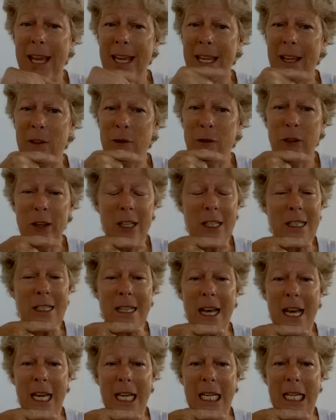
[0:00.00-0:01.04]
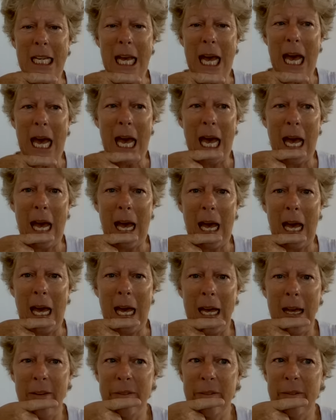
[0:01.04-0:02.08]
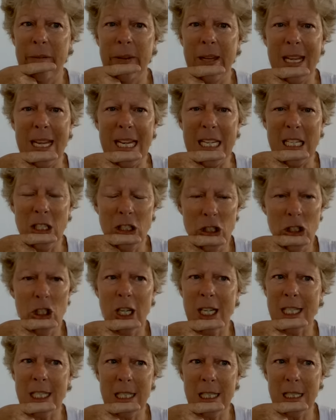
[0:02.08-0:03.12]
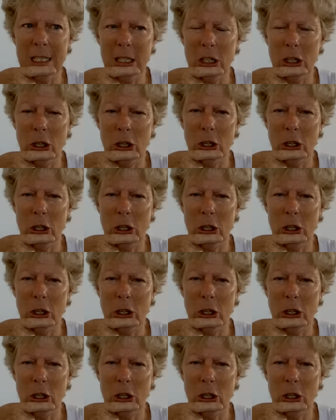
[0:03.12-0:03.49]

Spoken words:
He feels like he's just